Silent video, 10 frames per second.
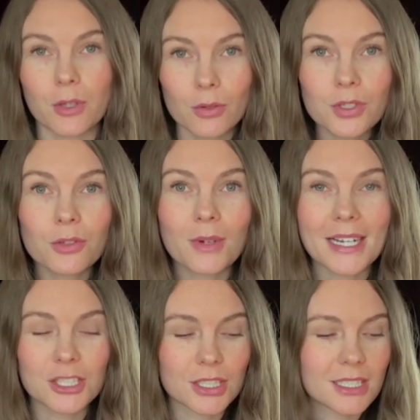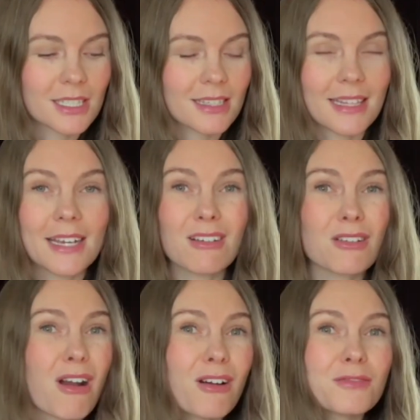those corrections, they
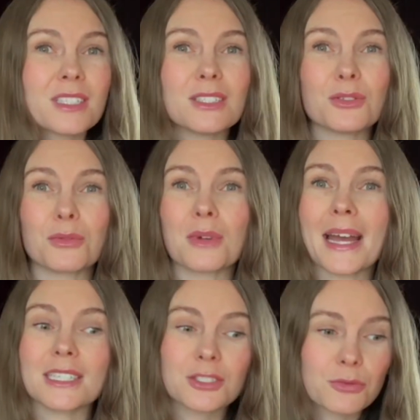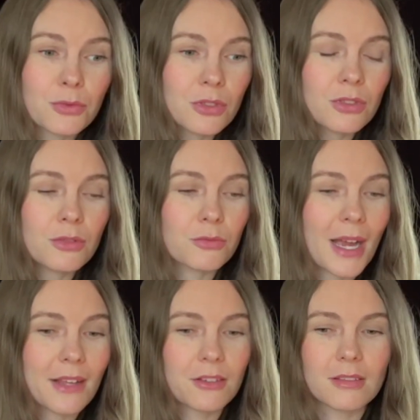are often gradual
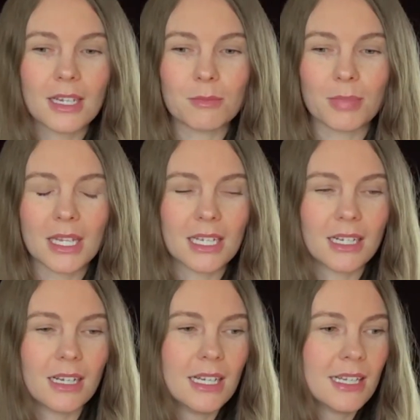rather than being